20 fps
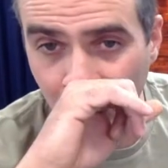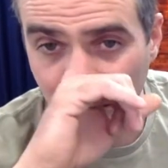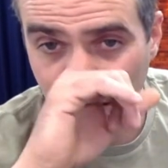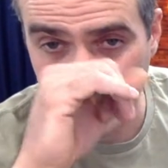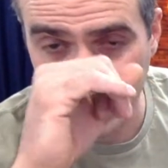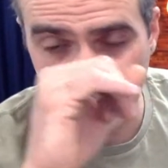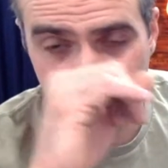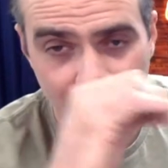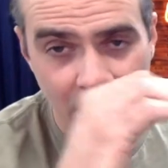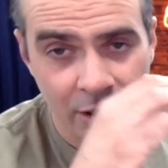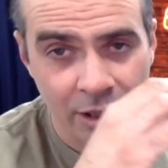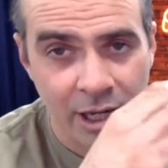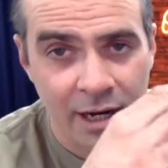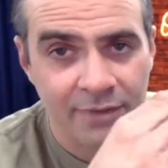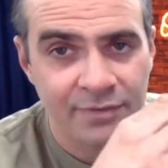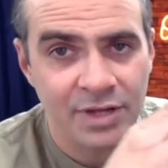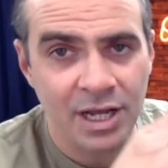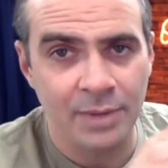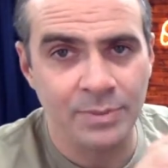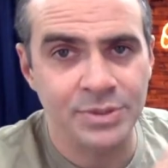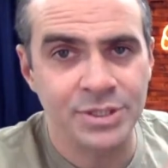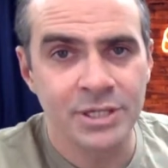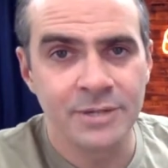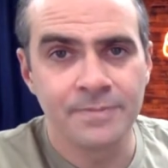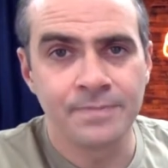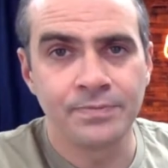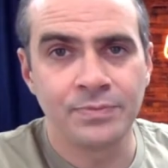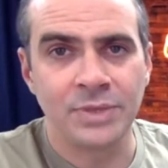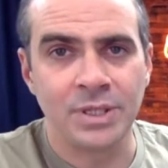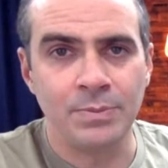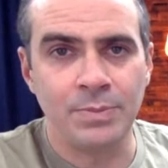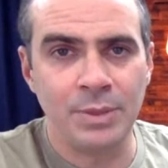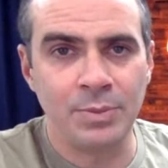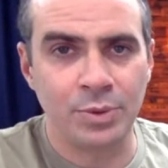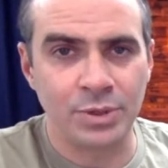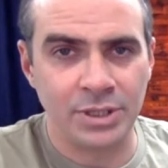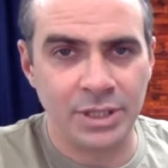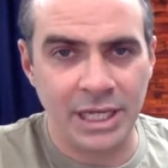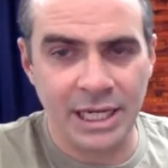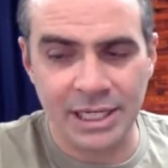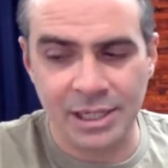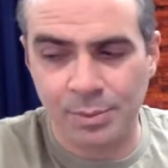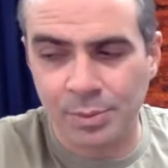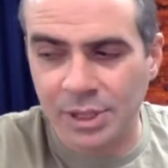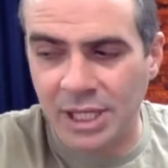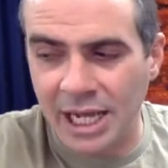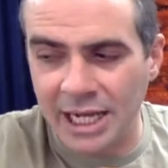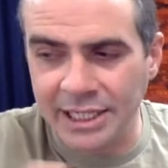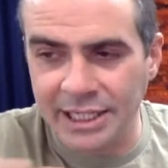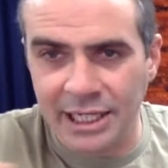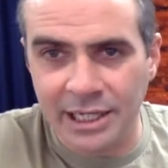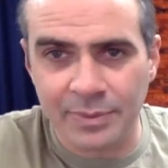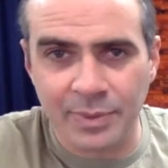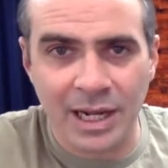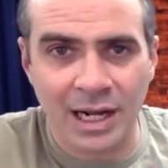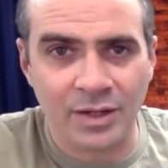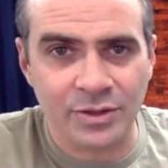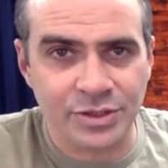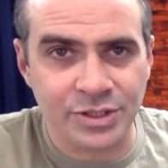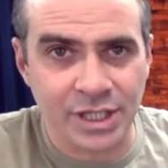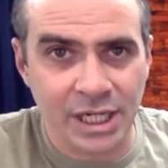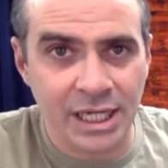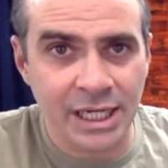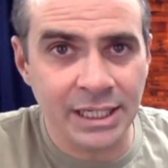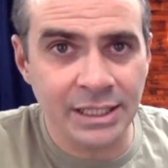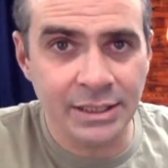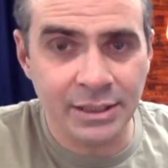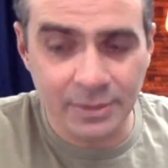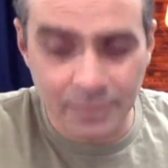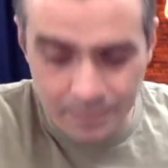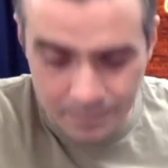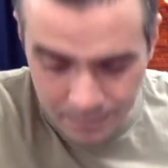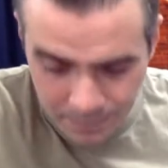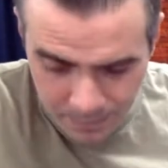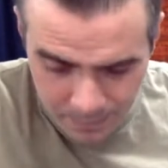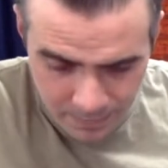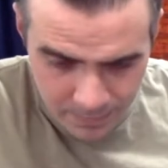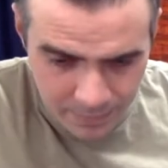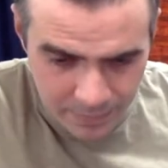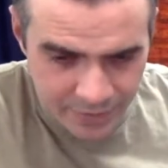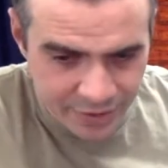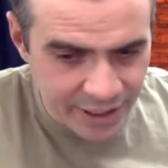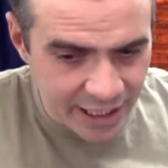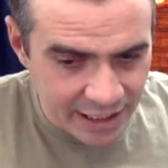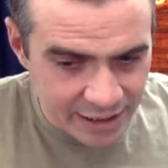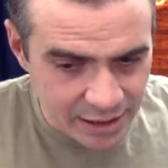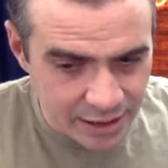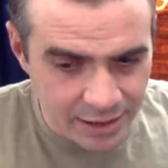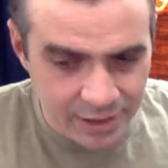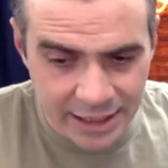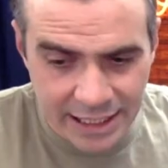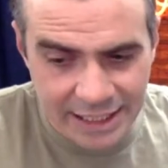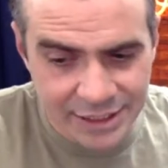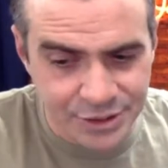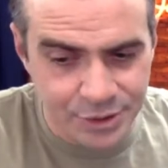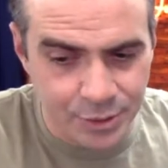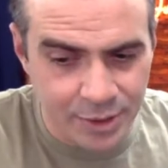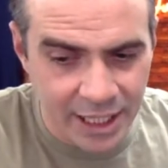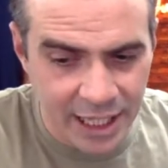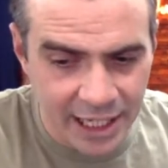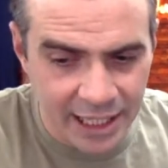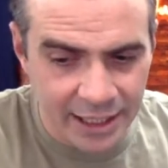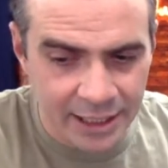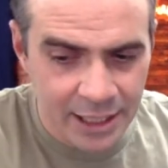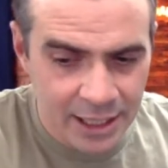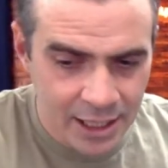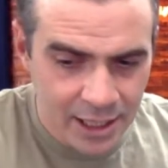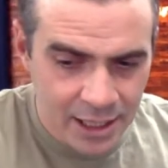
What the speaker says: And a lot of times people end up lined up outside. That's okay.